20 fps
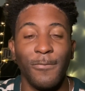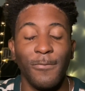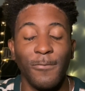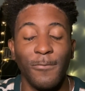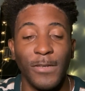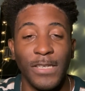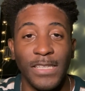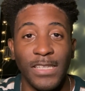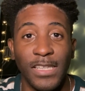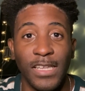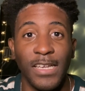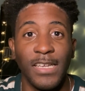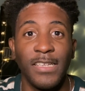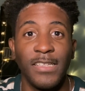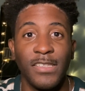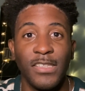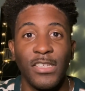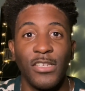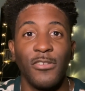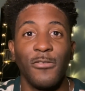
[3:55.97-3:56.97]
we
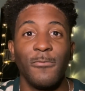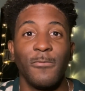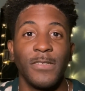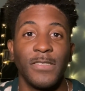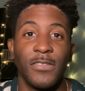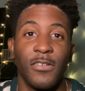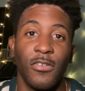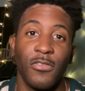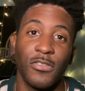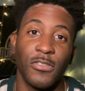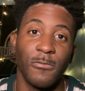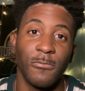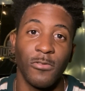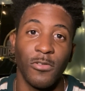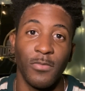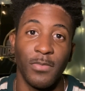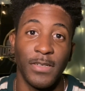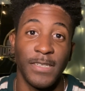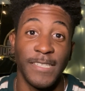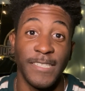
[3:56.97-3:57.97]
didn't do was go to
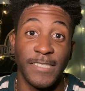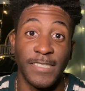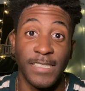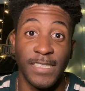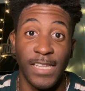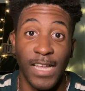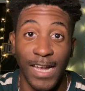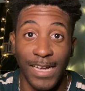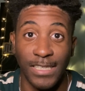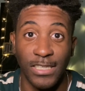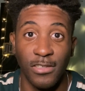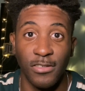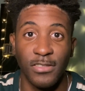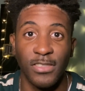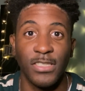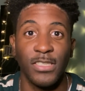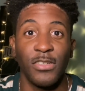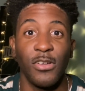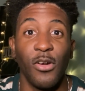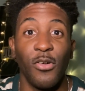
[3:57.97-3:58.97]
Ruby's Diner
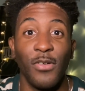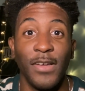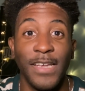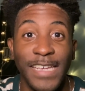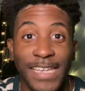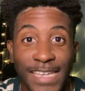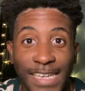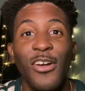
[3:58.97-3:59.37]
to go eat.